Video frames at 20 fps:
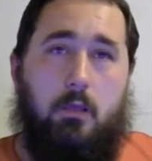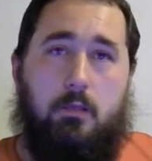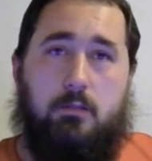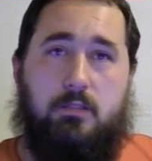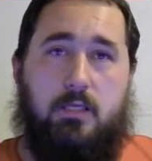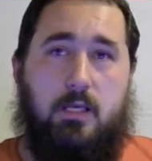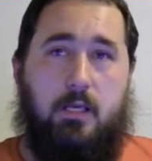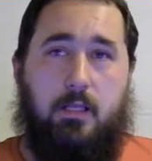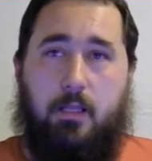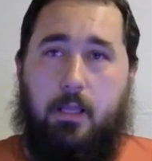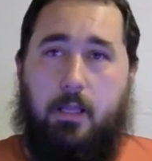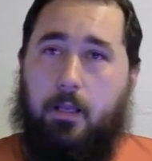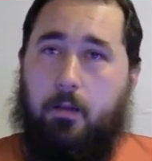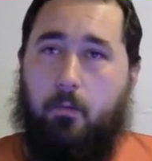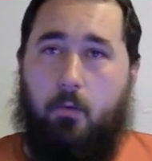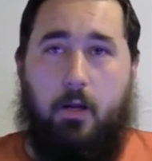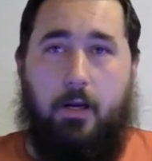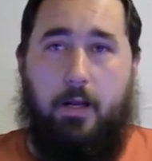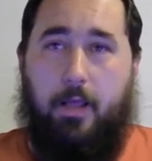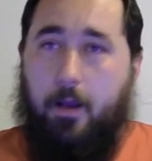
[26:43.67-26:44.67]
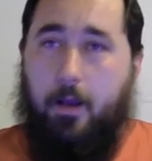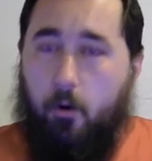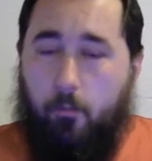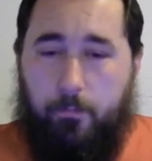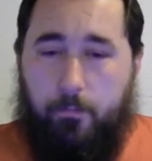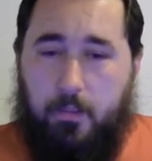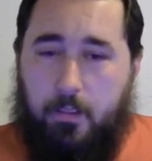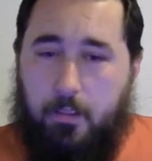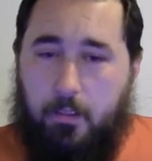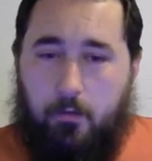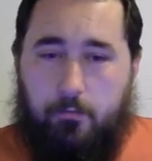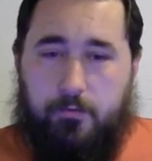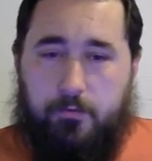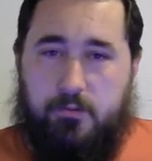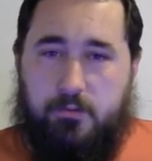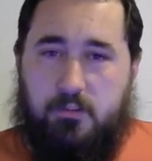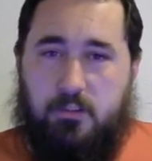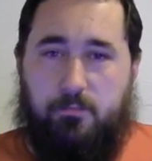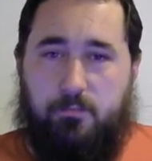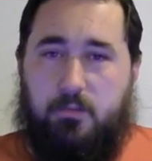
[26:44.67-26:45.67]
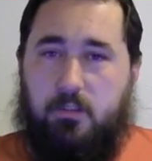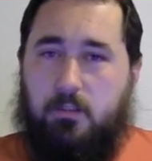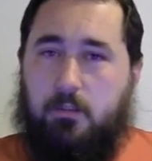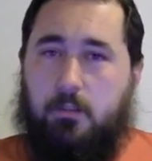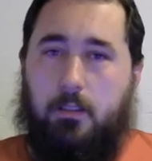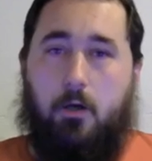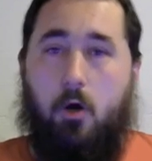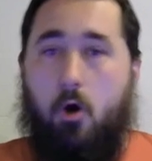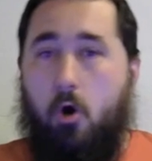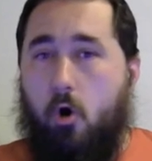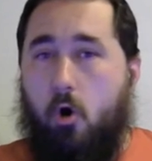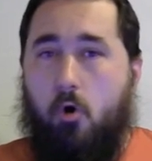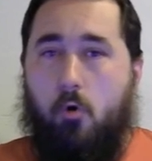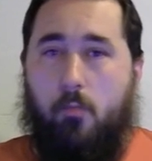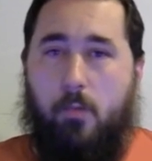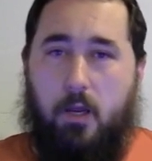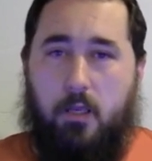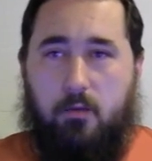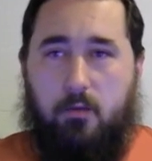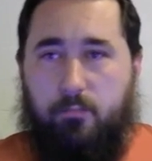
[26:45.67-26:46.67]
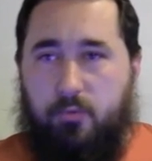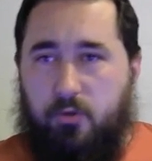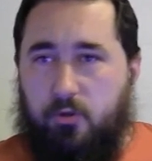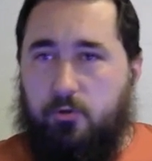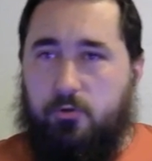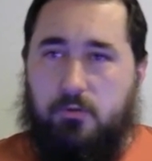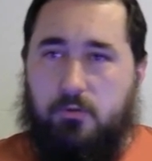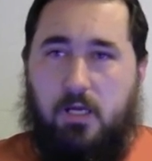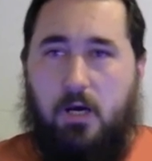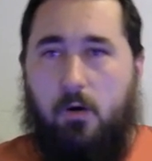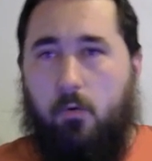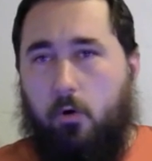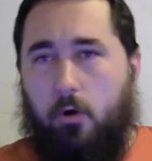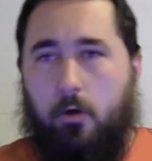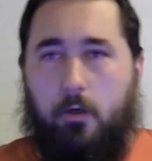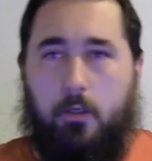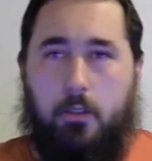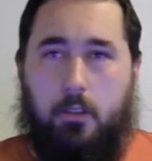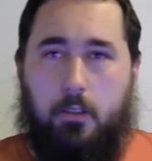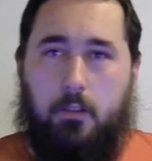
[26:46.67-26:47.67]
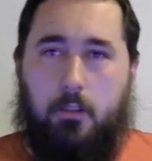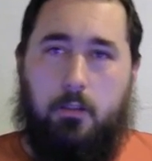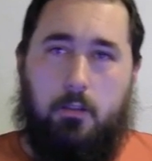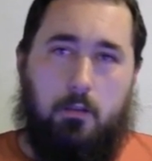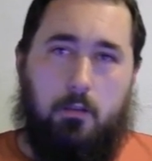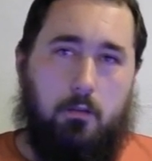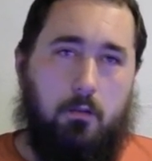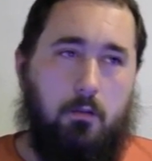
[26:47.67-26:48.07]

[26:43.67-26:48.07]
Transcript: say they want to help me out or something like, oh, my computer's not working.